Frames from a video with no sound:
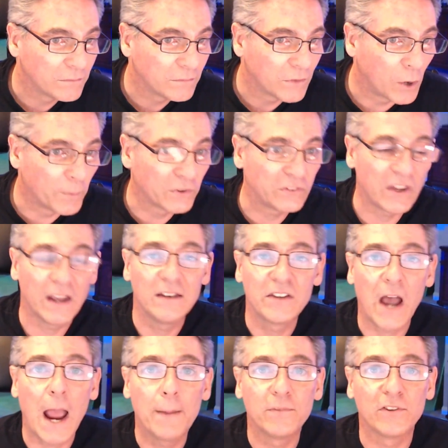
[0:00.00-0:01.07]
Almost ten
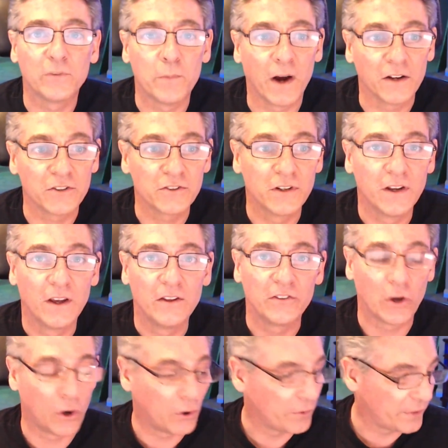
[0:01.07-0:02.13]
times as much.
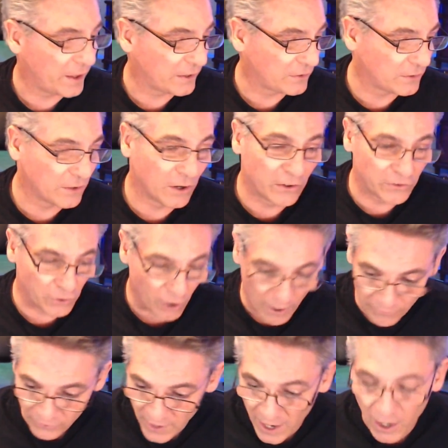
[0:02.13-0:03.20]
So that there's your
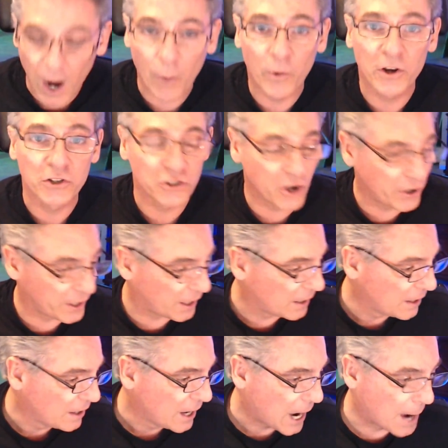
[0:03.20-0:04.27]
offer. Now I want to show you,
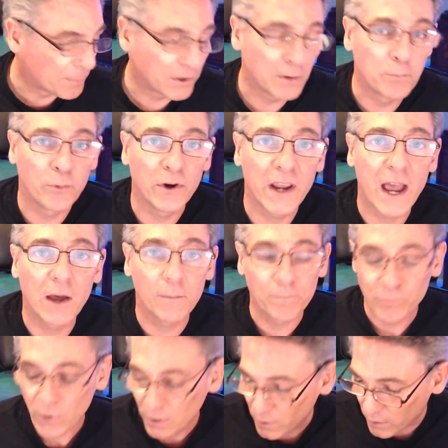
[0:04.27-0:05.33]
I'm going to bring out,
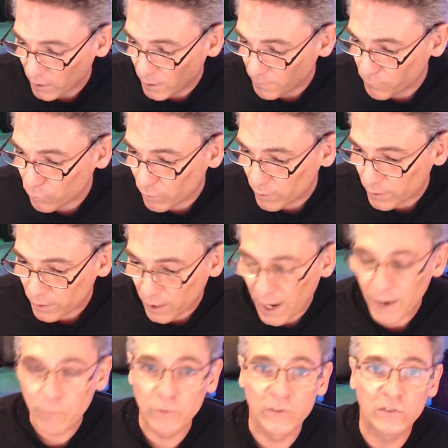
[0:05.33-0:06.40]
uh,
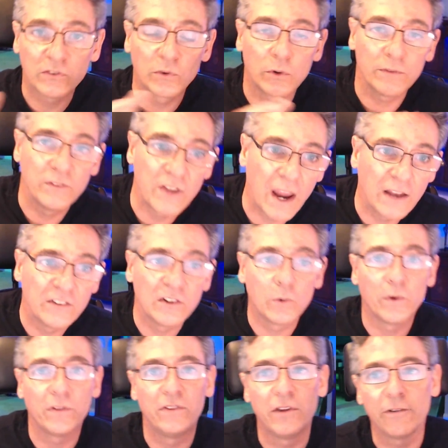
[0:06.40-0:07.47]
I was sort of dancing
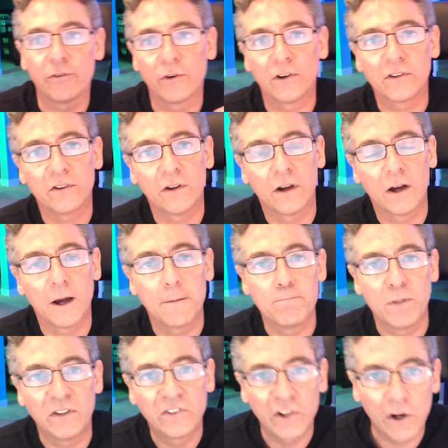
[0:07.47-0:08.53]
with different uh,
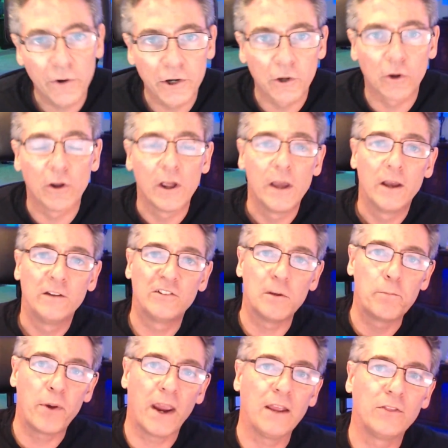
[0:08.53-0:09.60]
material to
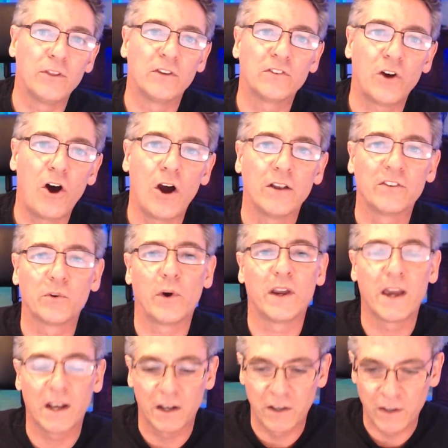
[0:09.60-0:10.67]
paint this on, so I
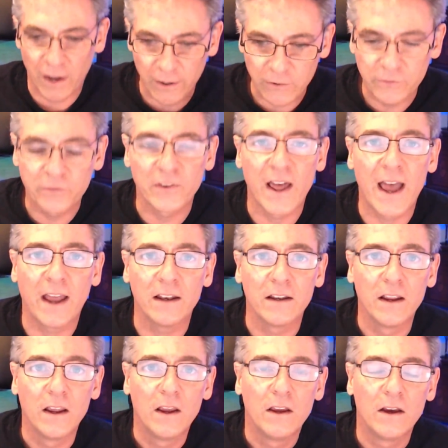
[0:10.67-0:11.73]
got a nice flat
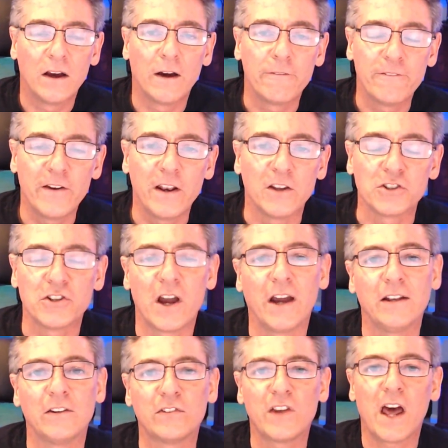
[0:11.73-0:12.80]
uh, finish. Now I
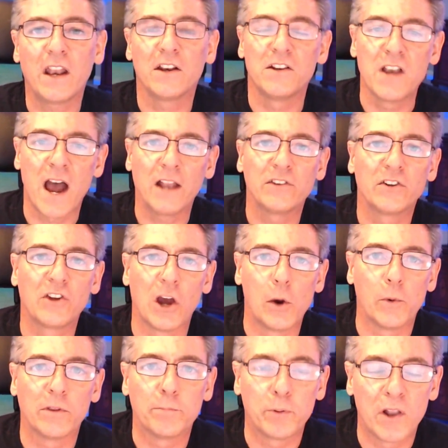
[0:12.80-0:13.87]
decided not to go
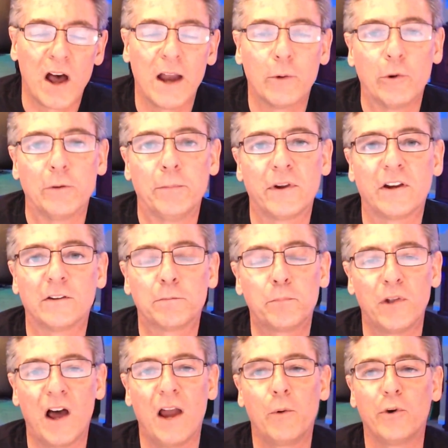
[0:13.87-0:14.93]
with plywood because
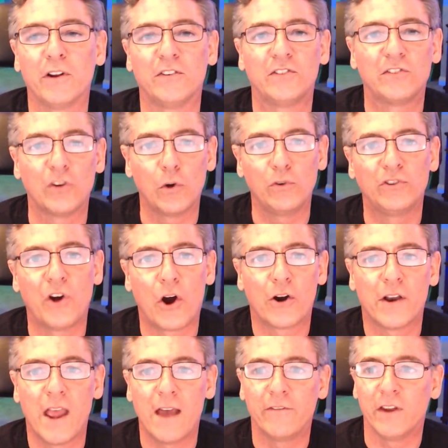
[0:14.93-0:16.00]
plywood is so
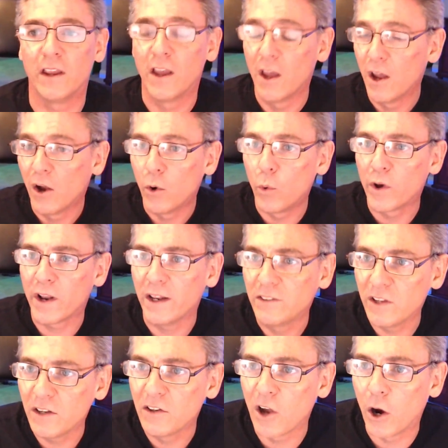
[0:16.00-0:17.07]
darn heavy. What I
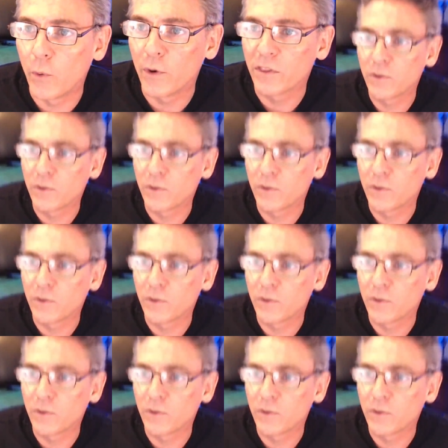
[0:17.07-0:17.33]
did go with